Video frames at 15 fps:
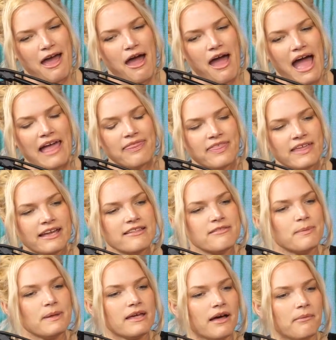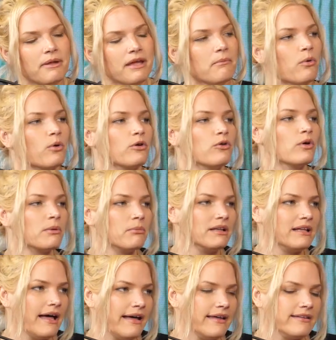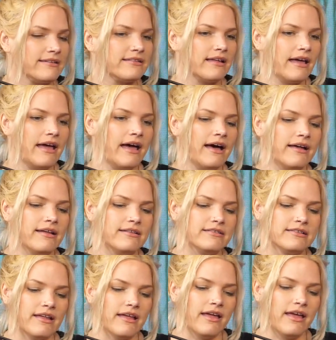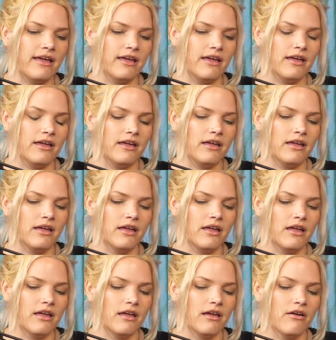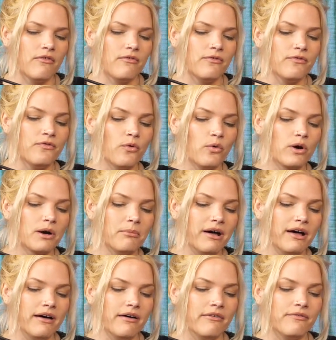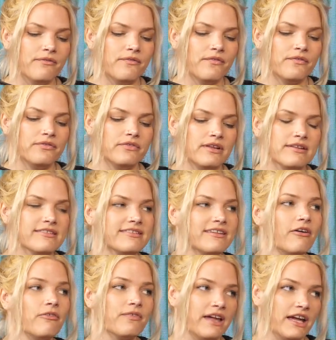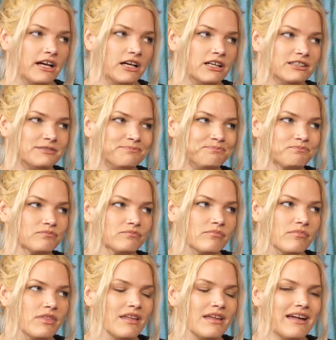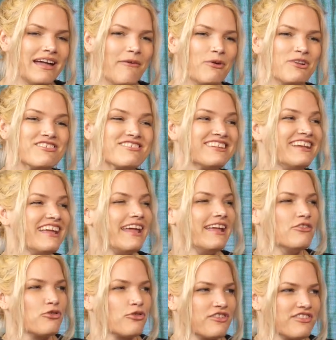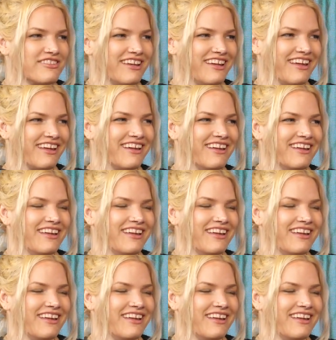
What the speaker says: I think it's becoming more normalized as a form of self-care, which is an interesting